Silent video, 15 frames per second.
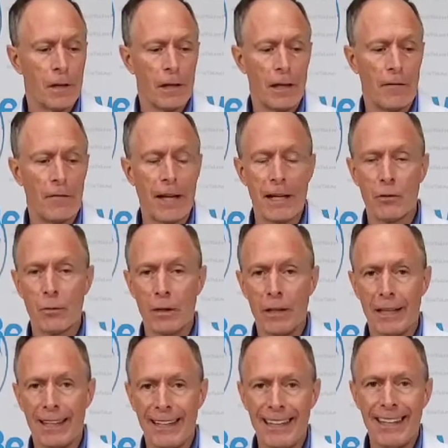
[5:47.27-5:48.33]
If that's what
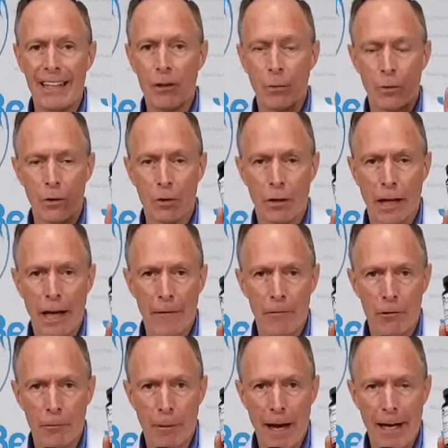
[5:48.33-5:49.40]
you need, that's what you're going to have in
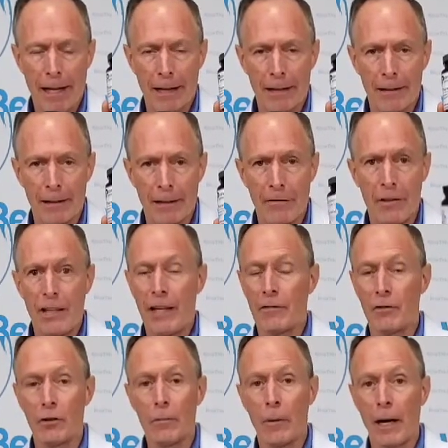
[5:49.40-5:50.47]
your packet. If you
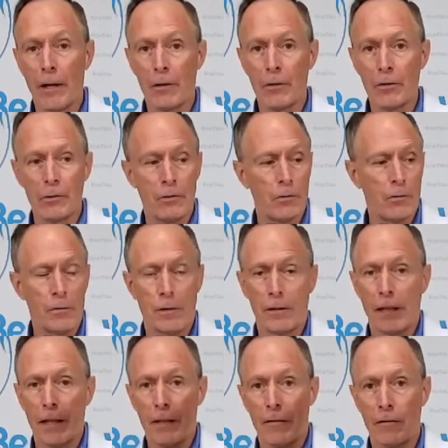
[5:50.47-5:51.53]
have 2 bottles, then
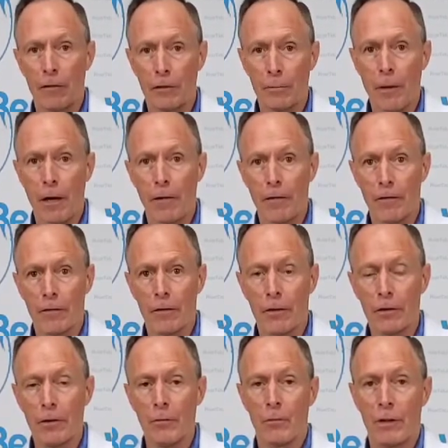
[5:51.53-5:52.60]
take the first bottle
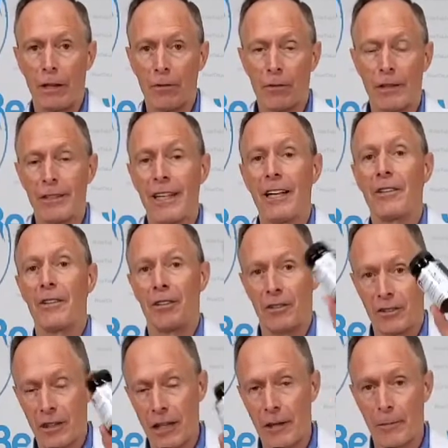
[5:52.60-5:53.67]
first, and when it runs out, go to the
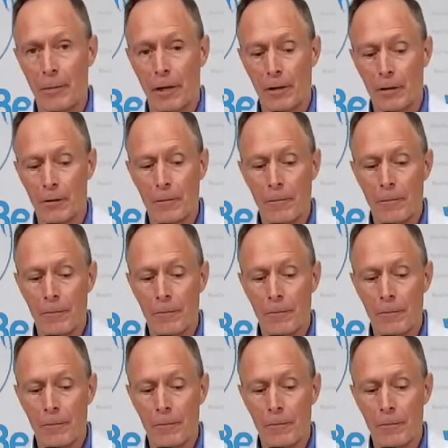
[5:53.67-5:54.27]
second bottle.